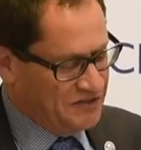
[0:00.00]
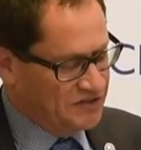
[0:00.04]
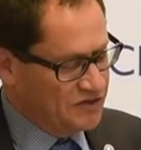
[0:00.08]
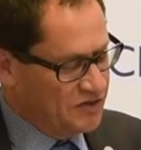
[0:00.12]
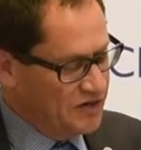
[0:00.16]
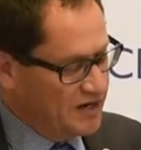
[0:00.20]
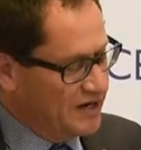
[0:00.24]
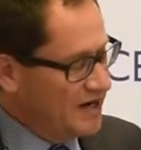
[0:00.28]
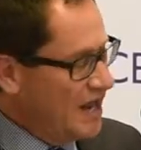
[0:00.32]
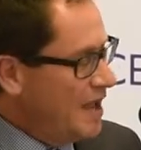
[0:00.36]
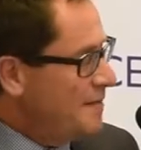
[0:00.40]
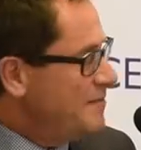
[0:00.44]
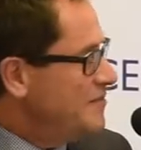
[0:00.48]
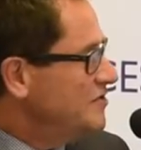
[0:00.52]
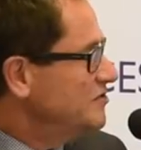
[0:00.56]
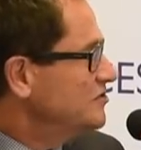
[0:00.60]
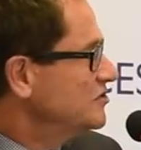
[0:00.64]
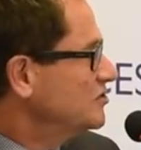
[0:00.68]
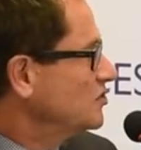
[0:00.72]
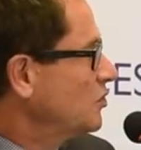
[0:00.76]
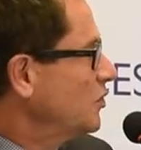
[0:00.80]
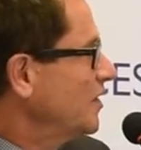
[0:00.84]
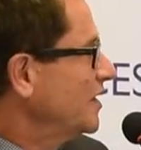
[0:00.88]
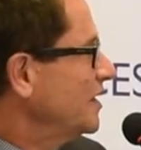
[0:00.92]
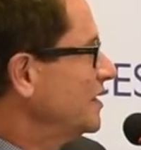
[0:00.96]
So allow me
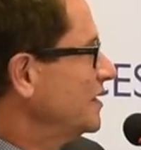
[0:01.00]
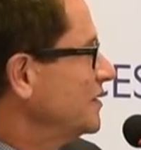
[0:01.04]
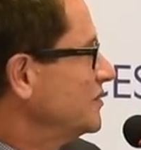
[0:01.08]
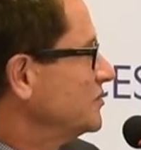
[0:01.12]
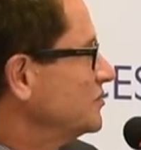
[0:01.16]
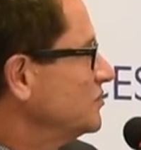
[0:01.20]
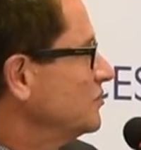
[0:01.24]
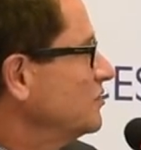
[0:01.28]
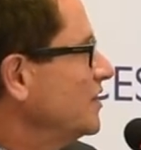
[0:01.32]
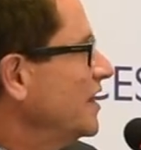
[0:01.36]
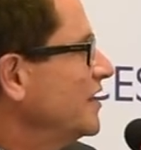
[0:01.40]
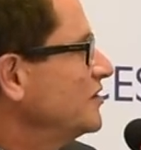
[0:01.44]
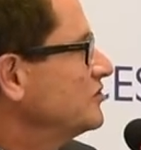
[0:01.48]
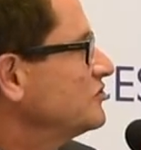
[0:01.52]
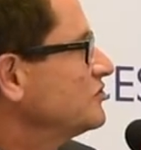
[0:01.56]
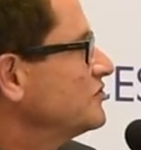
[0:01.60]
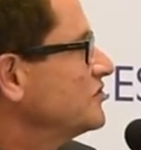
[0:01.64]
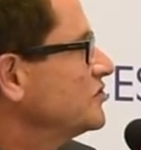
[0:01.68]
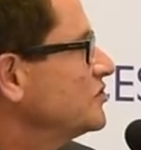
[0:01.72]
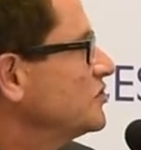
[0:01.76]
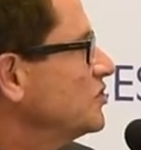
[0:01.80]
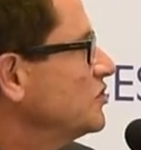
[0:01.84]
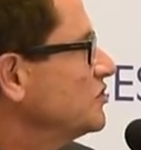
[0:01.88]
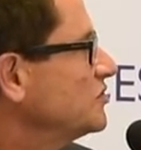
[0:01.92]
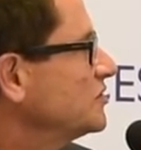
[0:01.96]
just quickly to
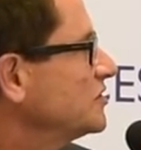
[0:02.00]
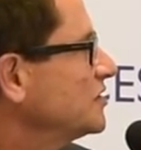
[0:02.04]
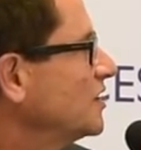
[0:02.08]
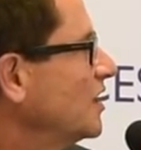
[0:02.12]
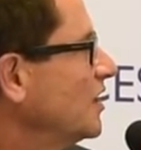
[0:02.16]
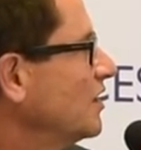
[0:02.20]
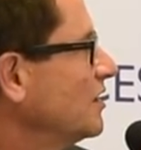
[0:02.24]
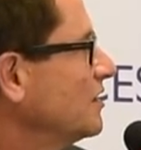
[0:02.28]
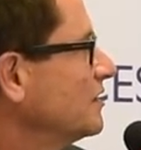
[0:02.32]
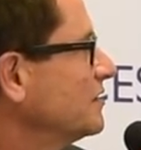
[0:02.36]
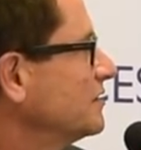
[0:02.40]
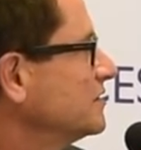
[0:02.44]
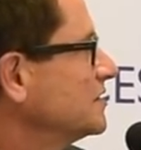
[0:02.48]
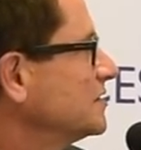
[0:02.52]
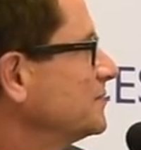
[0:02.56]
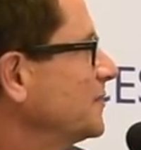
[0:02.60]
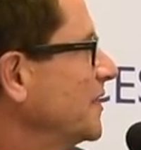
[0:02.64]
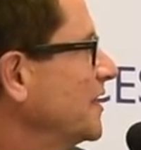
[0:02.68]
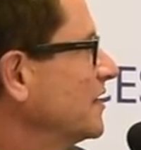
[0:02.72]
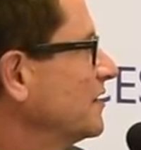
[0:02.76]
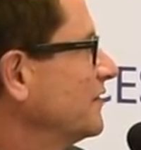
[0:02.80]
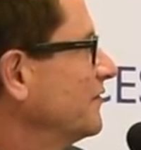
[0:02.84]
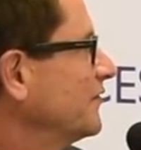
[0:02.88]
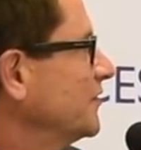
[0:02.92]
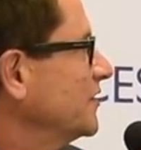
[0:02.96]
introduce our
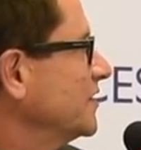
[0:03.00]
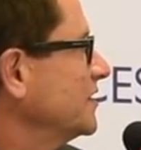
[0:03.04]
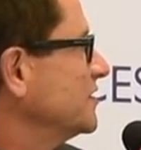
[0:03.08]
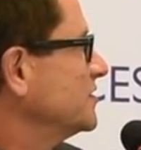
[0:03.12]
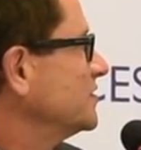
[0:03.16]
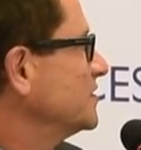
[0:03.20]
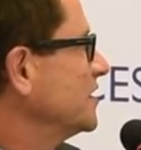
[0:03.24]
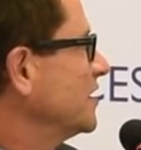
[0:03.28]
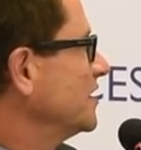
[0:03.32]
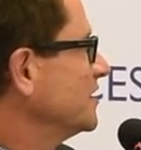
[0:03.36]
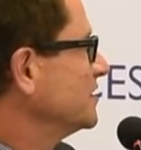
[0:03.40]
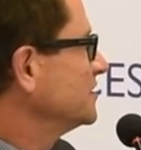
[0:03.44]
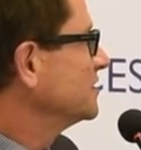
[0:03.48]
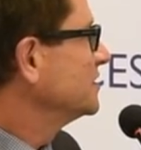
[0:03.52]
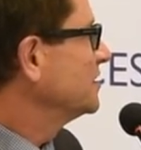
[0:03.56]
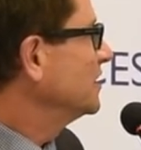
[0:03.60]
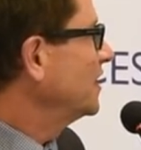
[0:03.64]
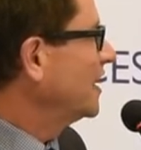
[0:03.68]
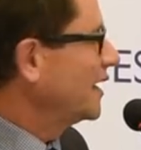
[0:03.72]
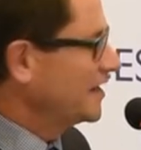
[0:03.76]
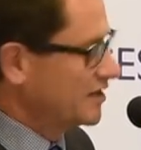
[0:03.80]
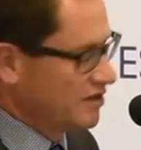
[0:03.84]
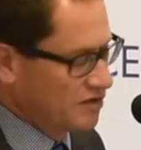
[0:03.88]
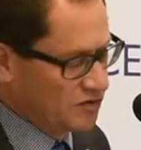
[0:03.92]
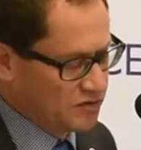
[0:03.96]
speaker for this year's
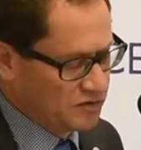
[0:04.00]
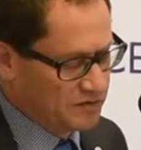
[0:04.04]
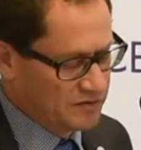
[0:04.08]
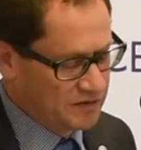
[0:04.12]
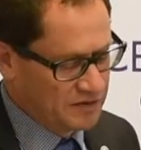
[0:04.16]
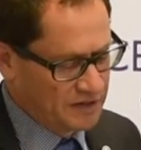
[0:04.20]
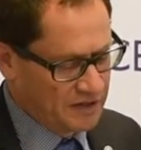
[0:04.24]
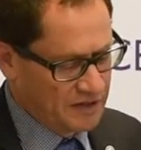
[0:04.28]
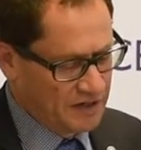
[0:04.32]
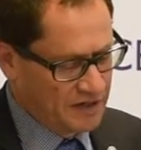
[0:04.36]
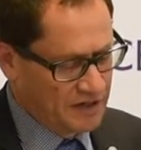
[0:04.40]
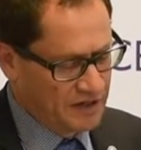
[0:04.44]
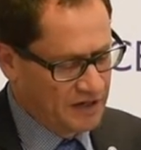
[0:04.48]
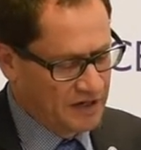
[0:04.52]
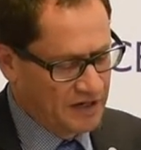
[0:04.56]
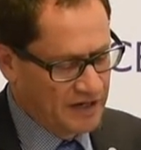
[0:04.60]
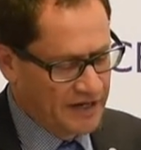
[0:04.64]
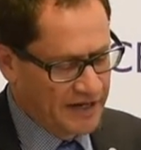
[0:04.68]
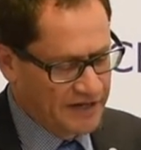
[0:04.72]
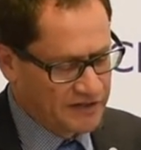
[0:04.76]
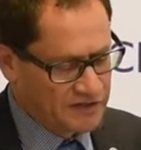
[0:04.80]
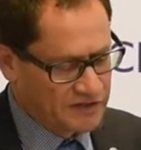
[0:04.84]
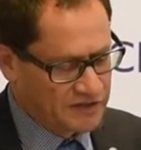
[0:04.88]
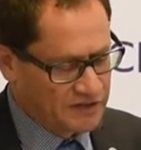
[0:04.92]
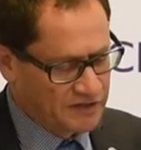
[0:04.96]
annual
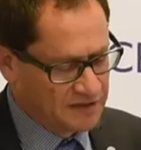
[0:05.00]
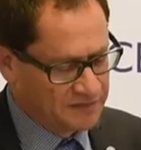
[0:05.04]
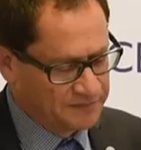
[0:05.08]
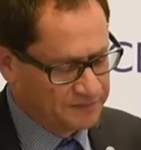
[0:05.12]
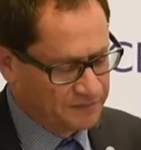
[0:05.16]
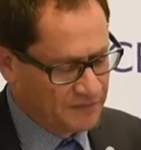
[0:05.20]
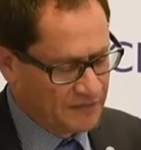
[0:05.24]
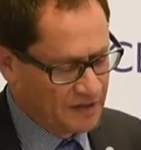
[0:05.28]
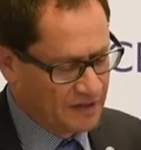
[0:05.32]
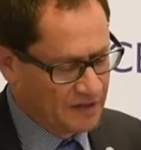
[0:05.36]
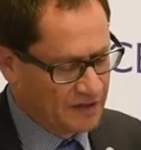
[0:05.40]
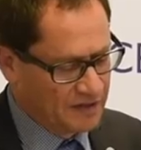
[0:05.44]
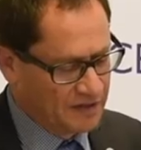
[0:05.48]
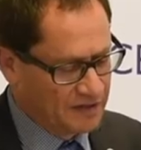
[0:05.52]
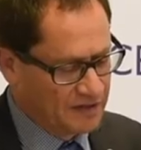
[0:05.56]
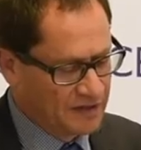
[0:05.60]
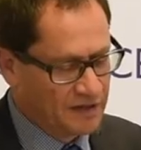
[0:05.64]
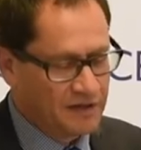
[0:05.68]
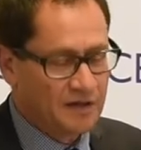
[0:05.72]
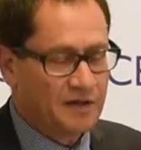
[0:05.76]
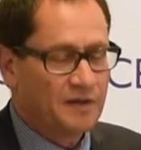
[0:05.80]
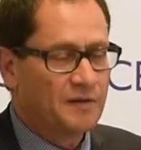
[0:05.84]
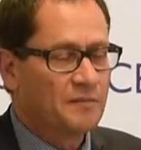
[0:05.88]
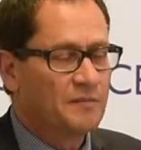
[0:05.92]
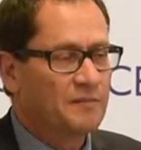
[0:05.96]
lecture.
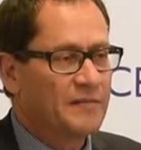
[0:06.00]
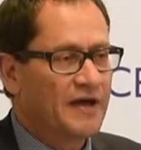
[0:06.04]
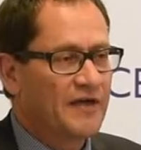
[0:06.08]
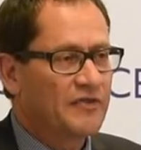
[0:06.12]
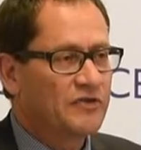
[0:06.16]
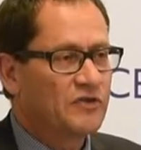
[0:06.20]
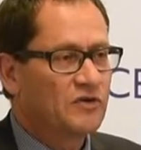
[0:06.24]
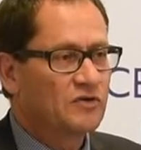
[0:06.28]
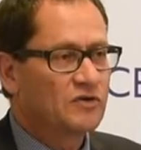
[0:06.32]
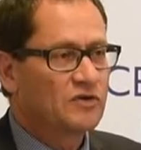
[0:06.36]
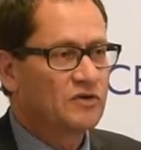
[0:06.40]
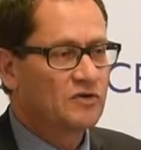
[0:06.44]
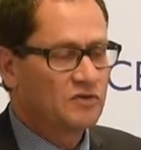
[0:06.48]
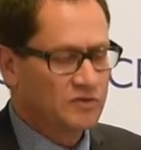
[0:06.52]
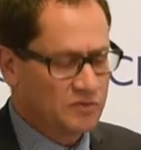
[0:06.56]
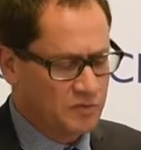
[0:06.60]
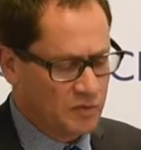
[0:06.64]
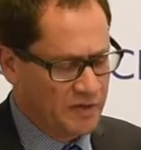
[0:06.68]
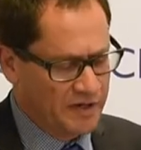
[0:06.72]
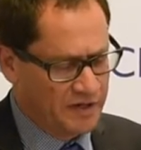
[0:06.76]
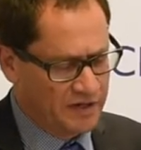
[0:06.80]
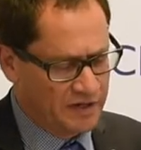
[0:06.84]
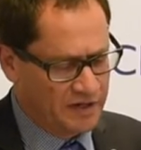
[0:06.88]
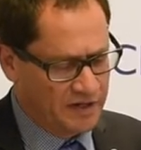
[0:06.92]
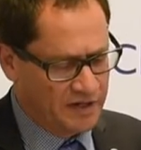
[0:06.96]
Matthew
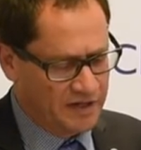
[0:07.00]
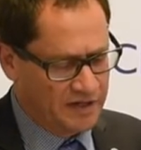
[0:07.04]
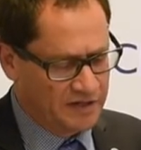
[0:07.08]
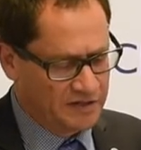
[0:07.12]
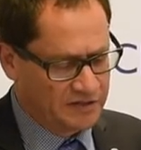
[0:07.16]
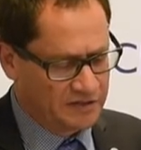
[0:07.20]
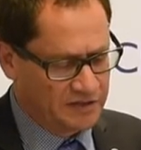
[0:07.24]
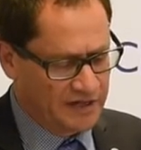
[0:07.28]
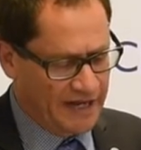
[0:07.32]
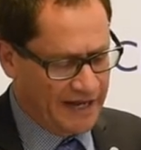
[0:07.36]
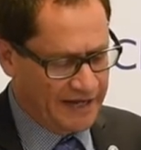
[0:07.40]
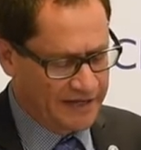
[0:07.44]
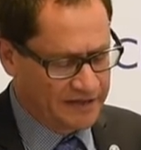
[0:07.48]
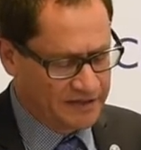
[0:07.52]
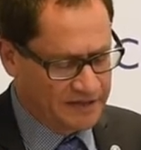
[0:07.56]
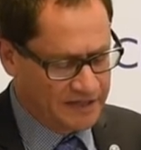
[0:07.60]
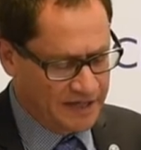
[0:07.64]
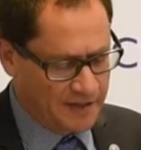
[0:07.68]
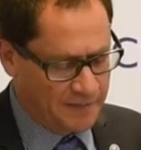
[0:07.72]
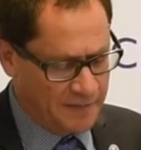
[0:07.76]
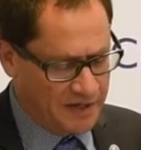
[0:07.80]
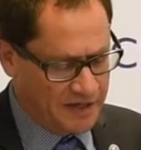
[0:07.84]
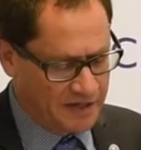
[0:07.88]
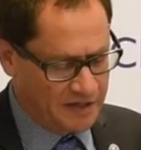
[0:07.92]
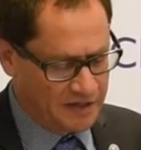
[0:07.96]
Goodwin is an
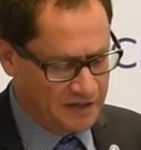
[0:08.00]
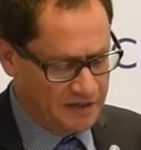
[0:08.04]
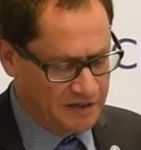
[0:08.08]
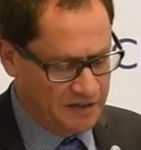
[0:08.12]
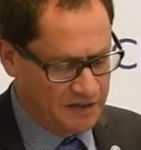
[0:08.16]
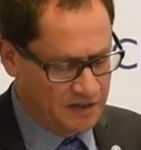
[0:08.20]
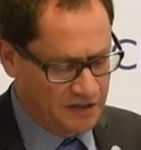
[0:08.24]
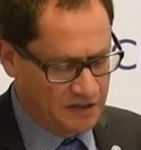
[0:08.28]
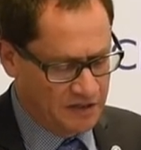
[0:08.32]
academic,